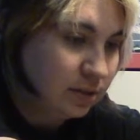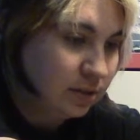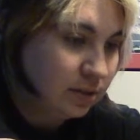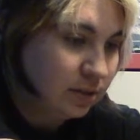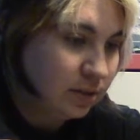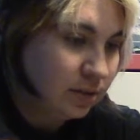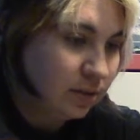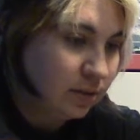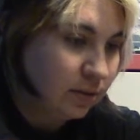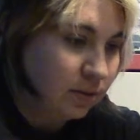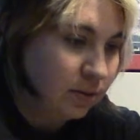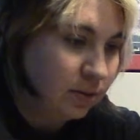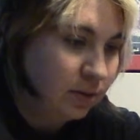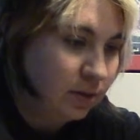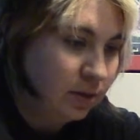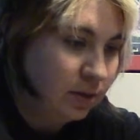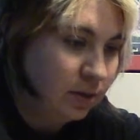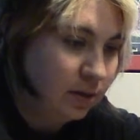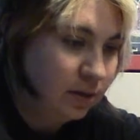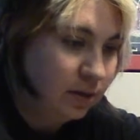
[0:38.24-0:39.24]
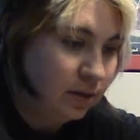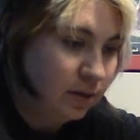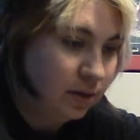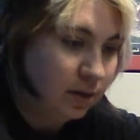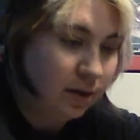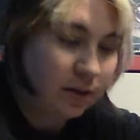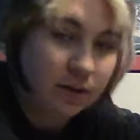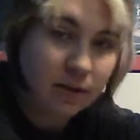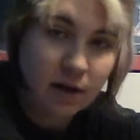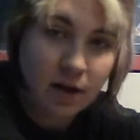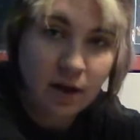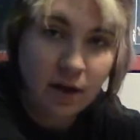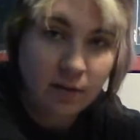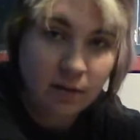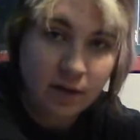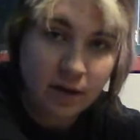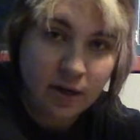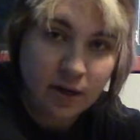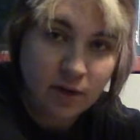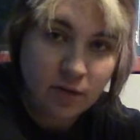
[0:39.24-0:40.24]
So I thought
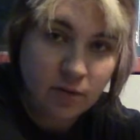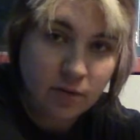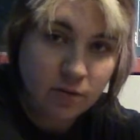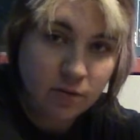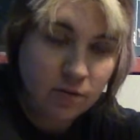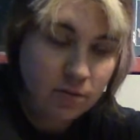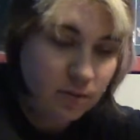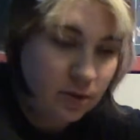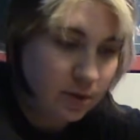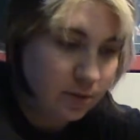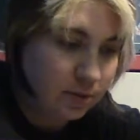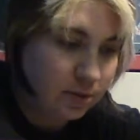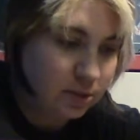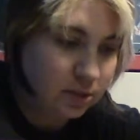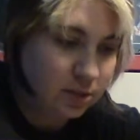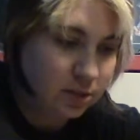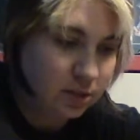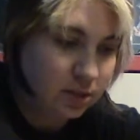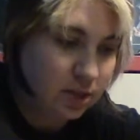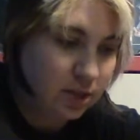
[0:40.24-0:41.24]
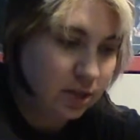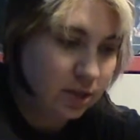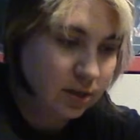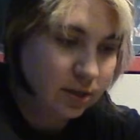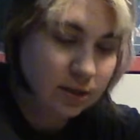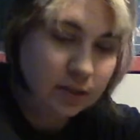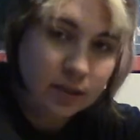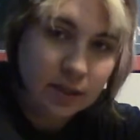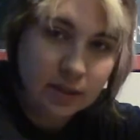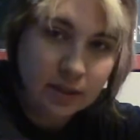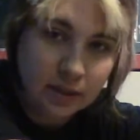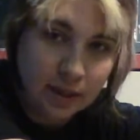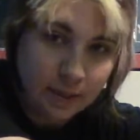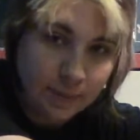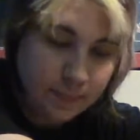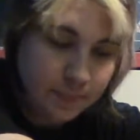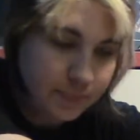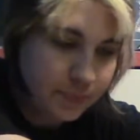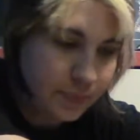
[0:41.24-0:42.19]
when I go through my brushes I could clean them.